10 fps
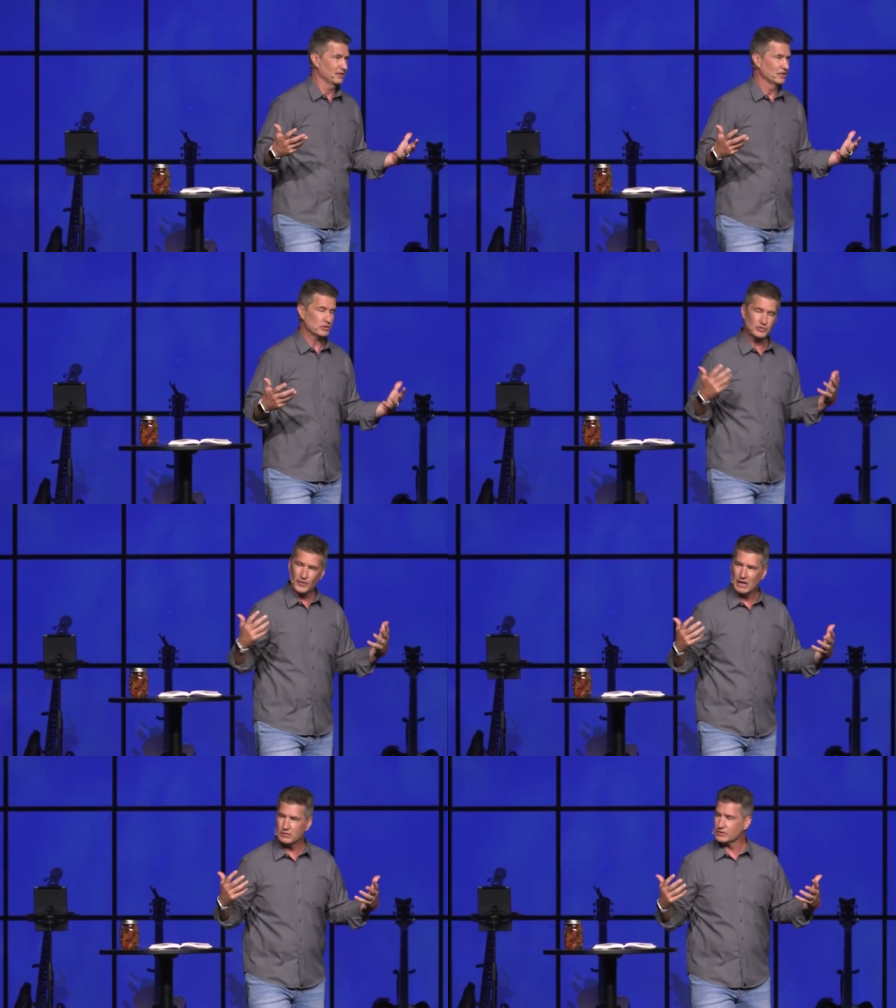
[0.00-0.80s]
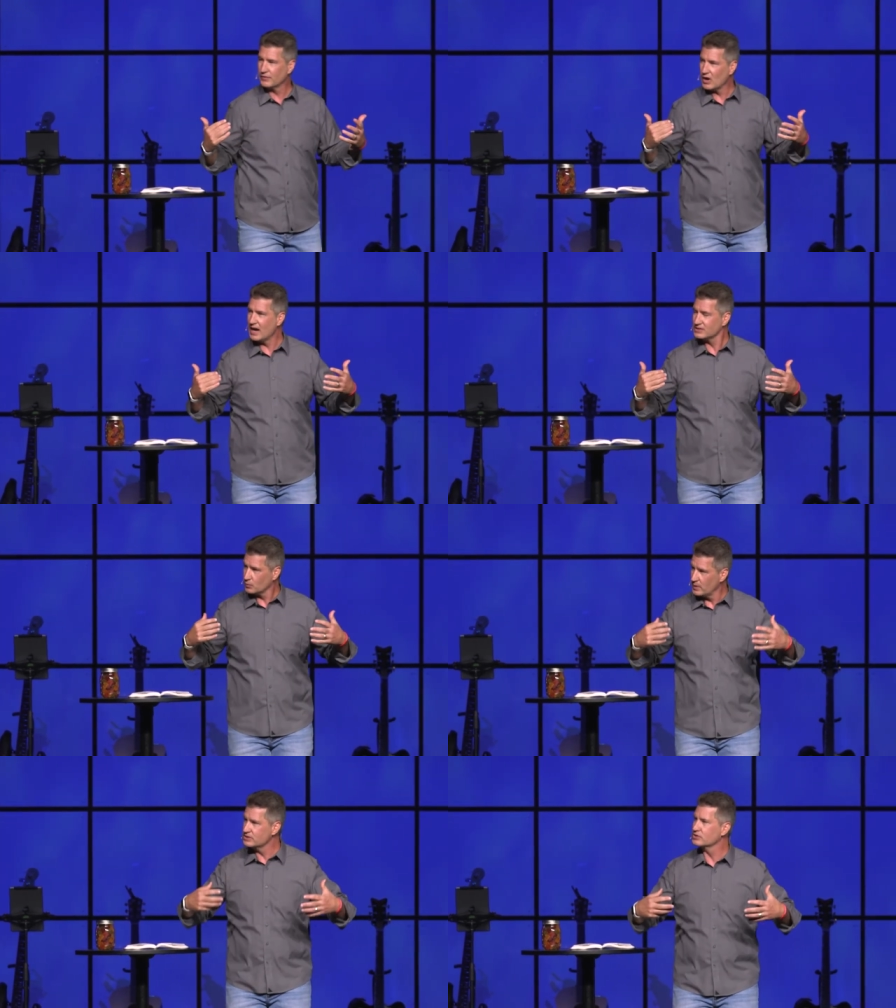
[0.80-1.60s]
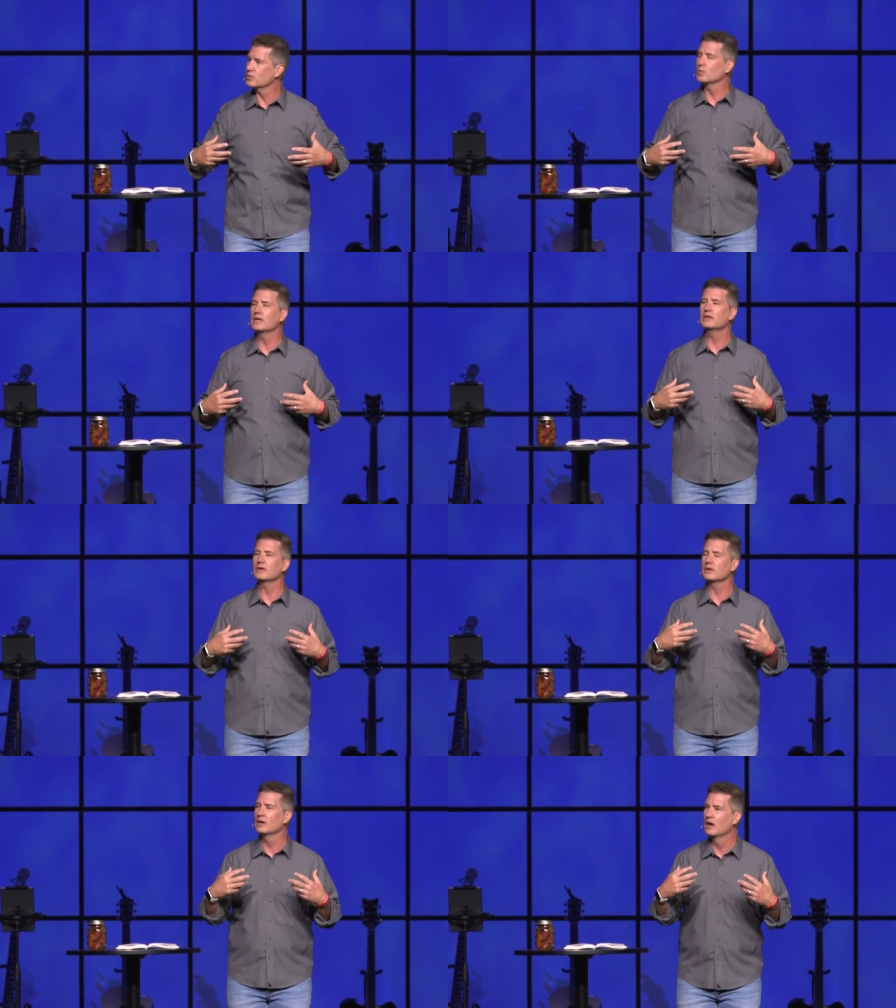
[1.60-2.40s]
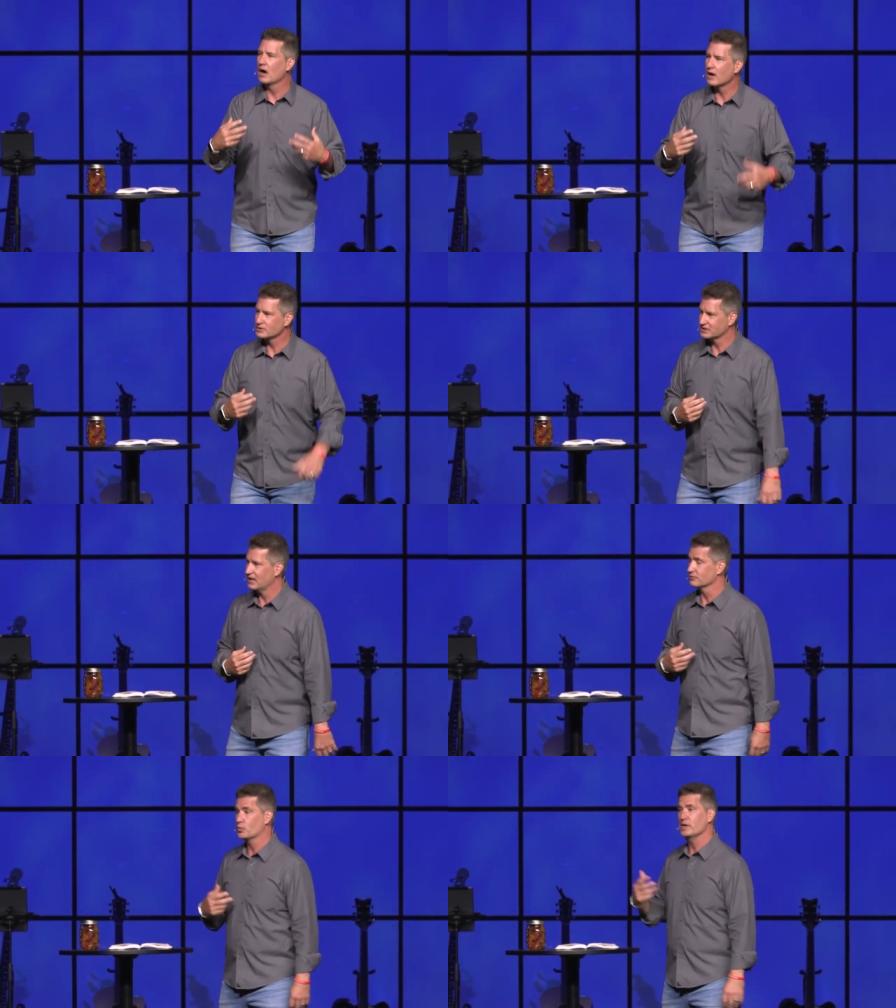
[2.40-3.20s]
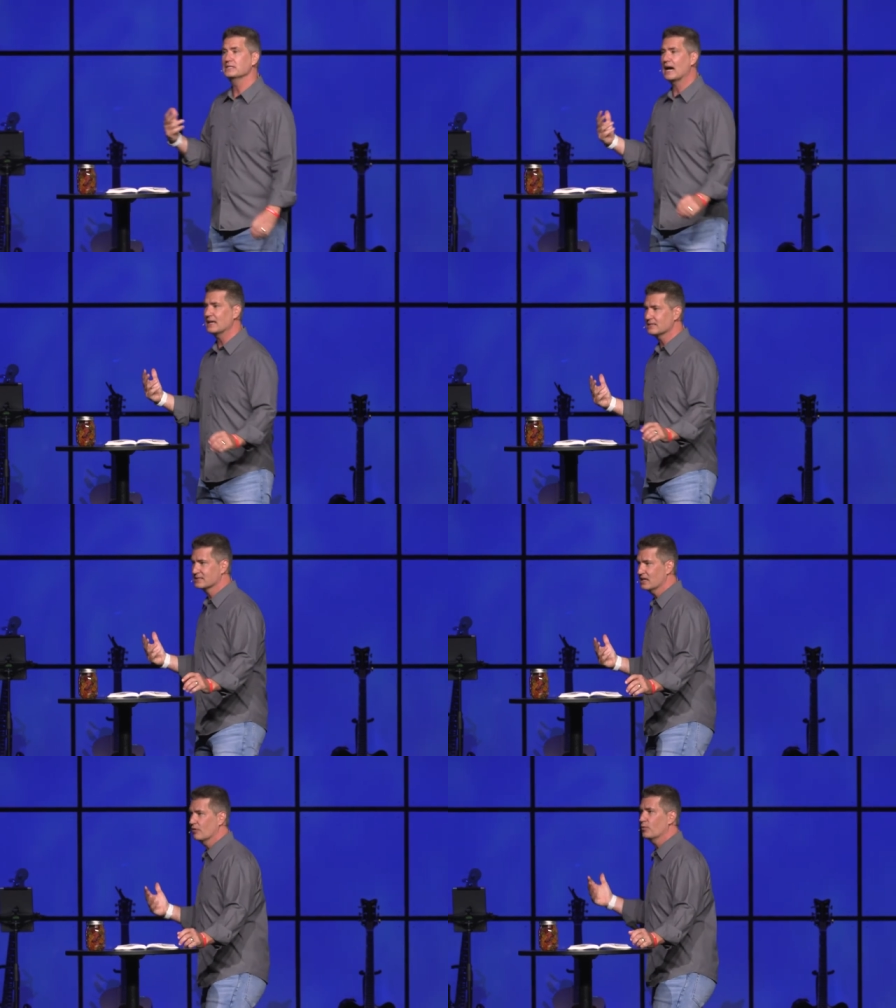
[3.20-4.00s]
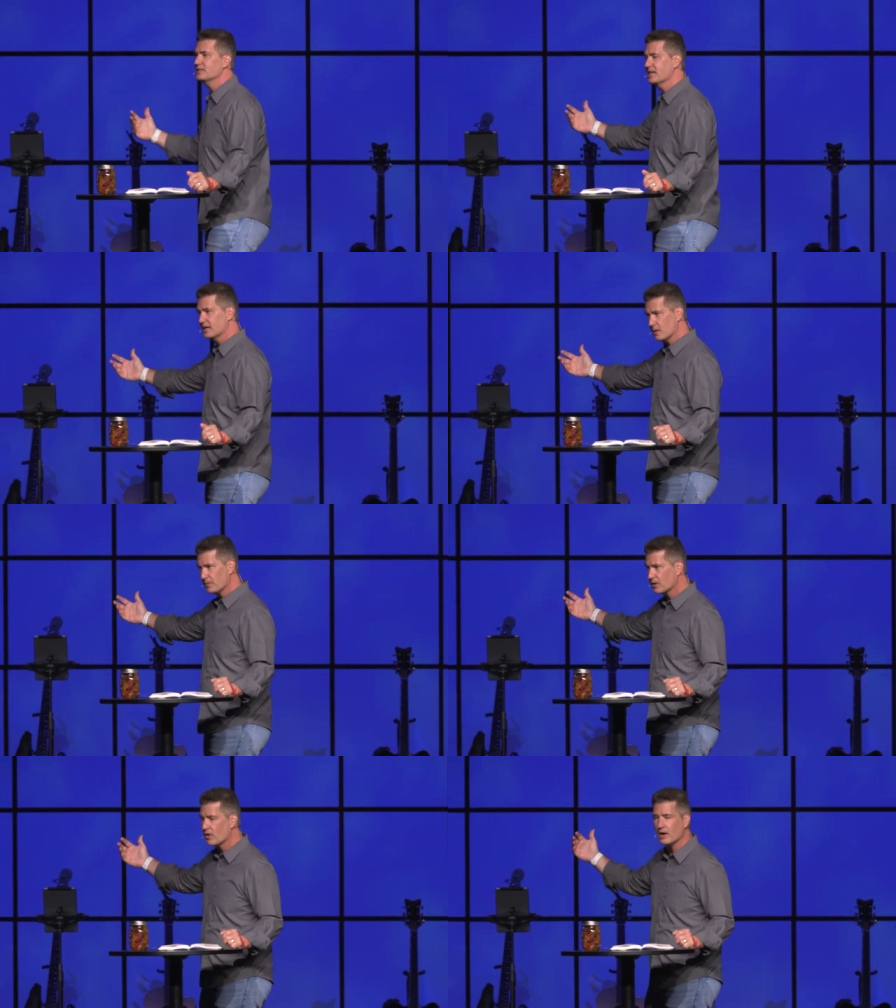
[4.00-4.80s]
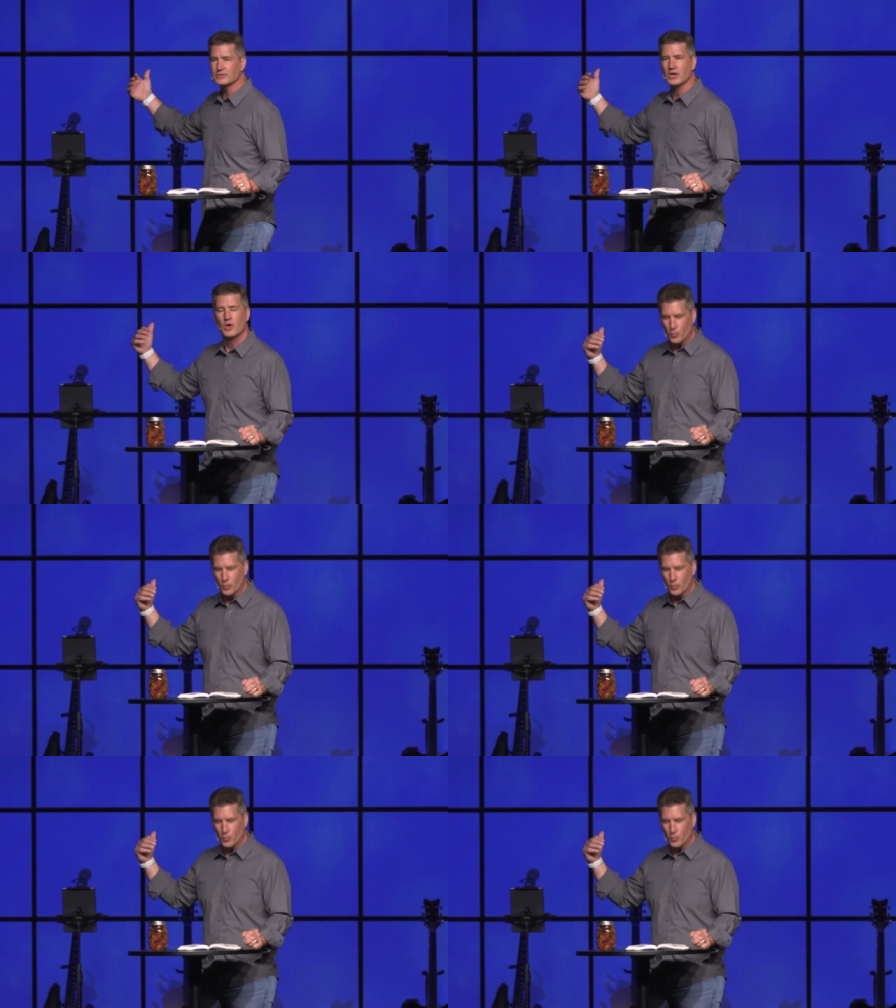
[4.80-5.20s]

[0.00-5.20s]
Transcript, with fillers: So as followers of Christ, we surrender ourselves. We die to self. We take up our cross.